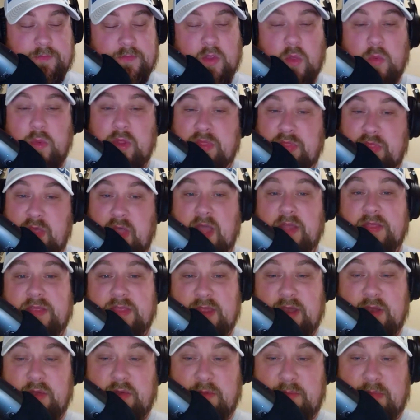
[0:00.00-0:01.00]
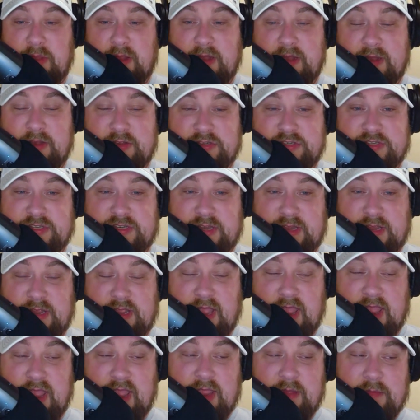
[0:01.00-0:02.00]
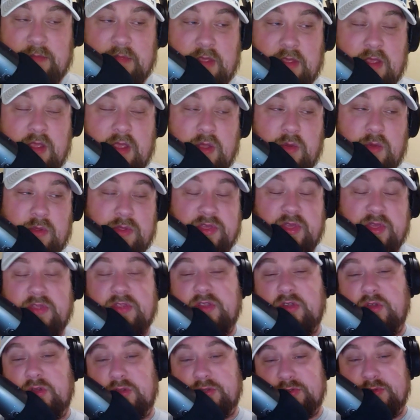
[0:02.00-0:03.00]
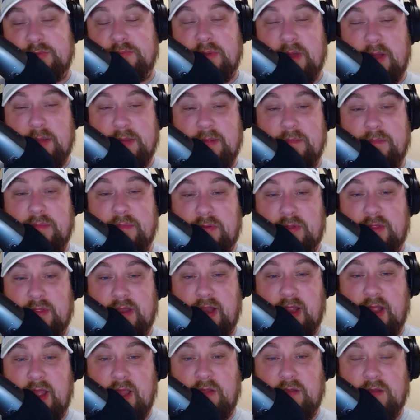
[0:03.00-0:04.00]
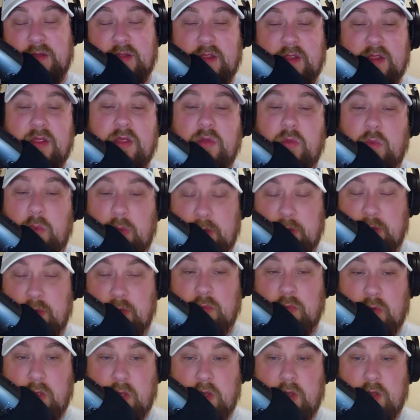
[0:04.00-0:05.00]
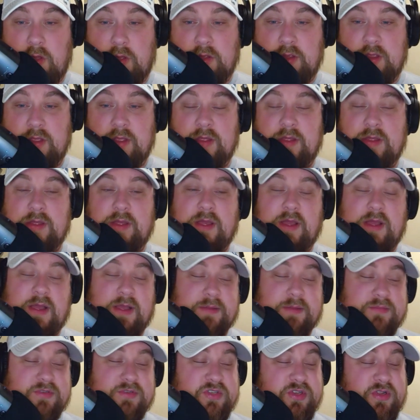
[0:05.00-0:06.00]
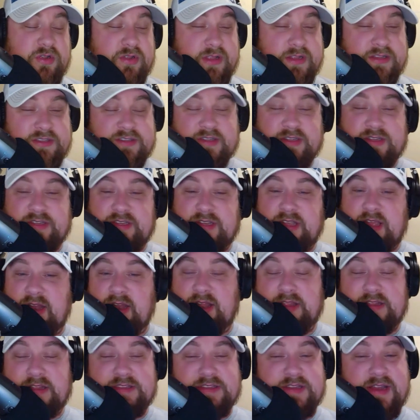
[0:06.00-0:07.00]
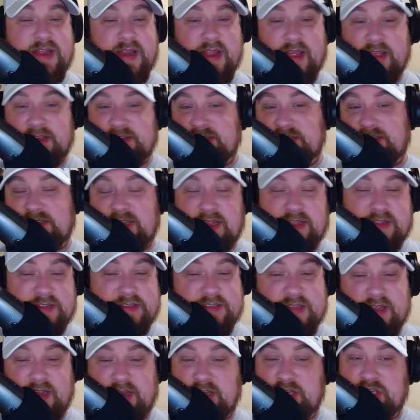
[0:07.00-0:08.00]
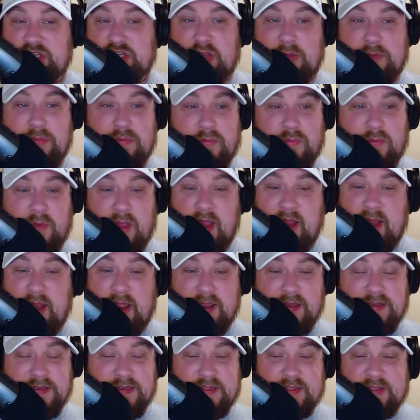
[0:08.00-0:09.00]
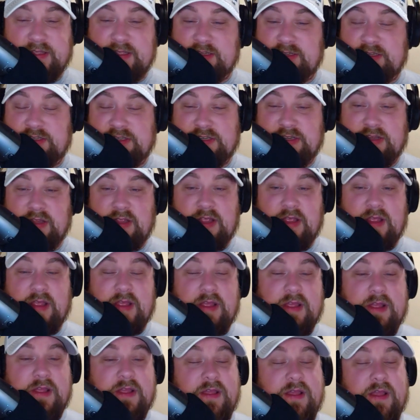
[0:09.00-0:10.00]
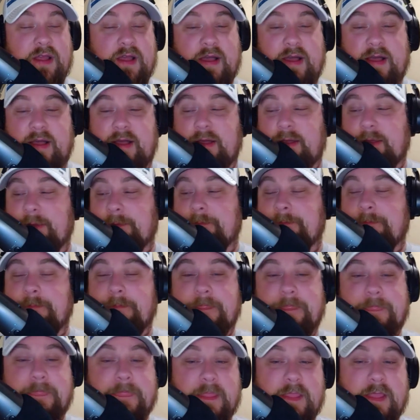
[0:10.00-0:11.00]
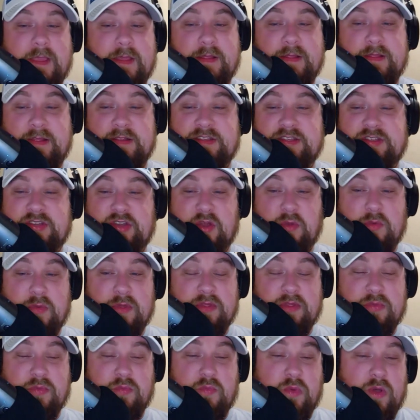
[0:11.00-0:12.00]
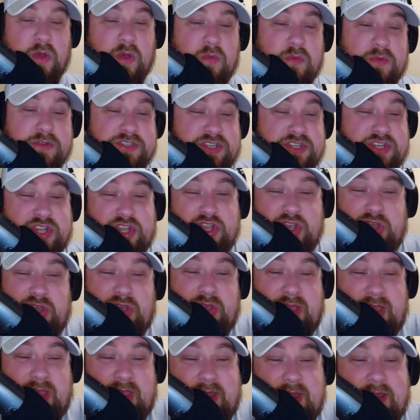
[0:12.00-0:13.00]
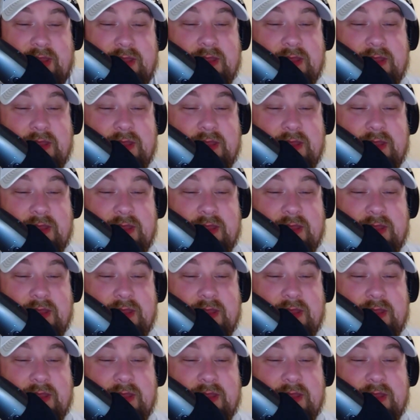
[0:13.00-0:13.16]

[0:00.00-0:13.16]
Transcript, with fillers: We thought that it would be an interesting game. We thought the Colts would probably pull it out. We were wrong. Um, so let's let's kind of let's not hesitate. Let's kind of jump right into this. Um, let's start with what was good.